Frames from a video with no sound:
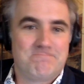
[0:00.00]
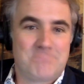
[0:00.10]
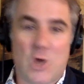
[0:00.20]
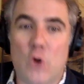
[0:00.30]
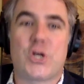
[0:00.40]

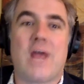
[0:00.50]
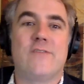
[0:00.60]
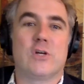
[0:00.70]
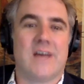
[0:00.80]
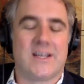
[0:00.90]
Go
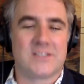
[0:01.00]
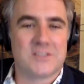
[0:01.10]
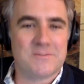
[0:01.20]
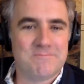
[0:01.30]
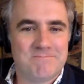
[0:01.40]
shave your
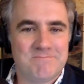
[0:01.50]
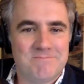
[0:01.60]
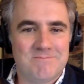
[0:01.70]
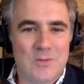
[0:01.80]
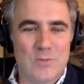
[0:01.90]
legs,
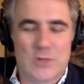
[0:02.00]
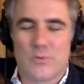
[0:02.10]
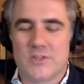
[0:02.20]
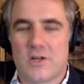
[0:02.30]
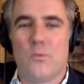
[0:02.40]
which
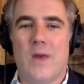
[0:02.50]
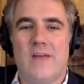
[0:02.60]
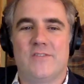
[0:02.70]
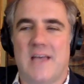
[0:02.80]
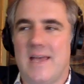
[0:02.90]
was her way
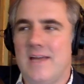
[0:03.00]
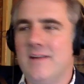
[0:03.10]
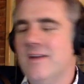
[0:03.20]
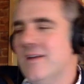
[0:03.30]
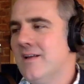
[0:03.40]
of saying,